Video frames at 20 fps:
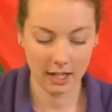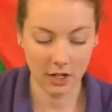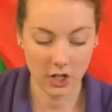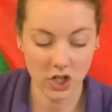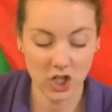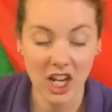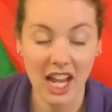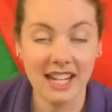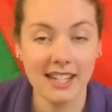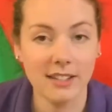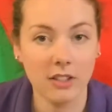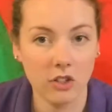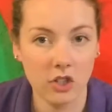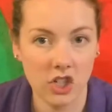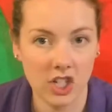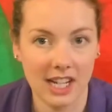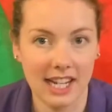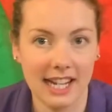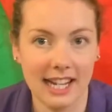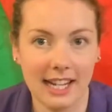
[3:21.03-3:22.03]
Gentle
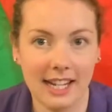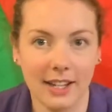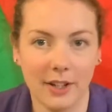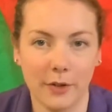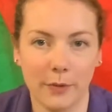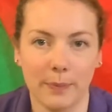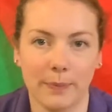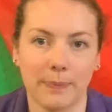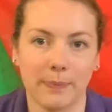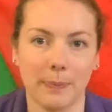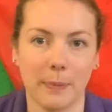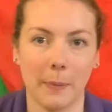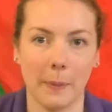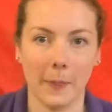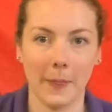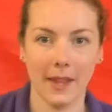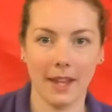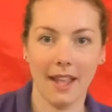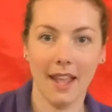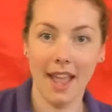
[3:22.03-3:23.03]
shake.
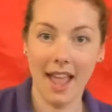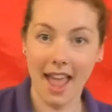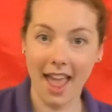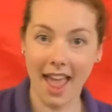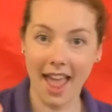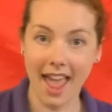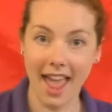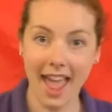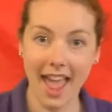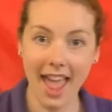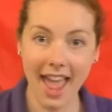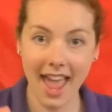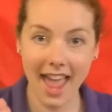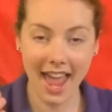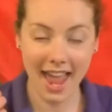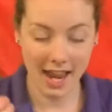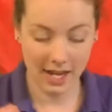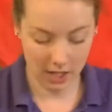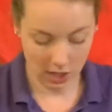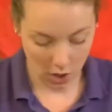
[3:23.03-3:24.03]

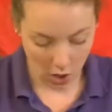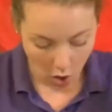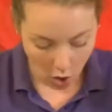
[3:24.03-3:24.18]
Head,